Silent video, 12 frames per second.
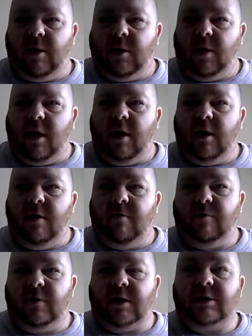the
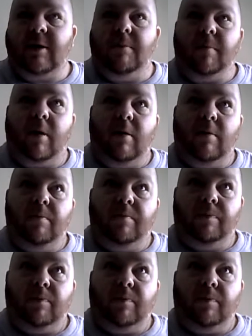30th, December,